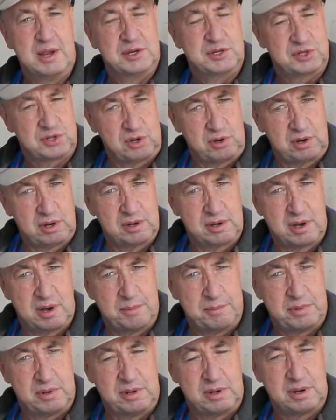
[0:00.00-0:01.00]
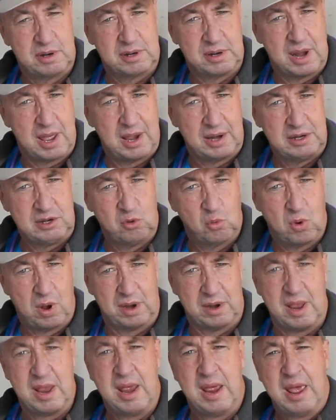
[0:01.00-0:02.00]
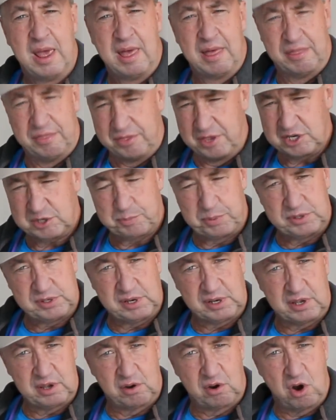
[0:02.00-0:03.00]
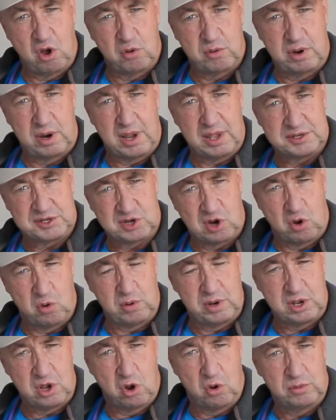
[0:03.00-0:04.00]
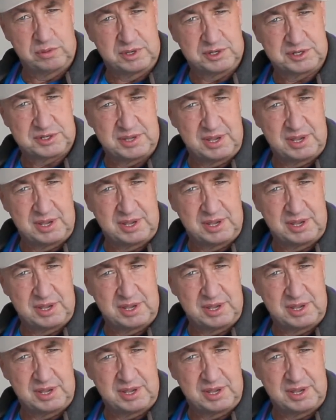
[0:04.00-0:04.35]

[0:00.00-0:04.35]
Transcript: Serial number 91. This particular owner has only owned this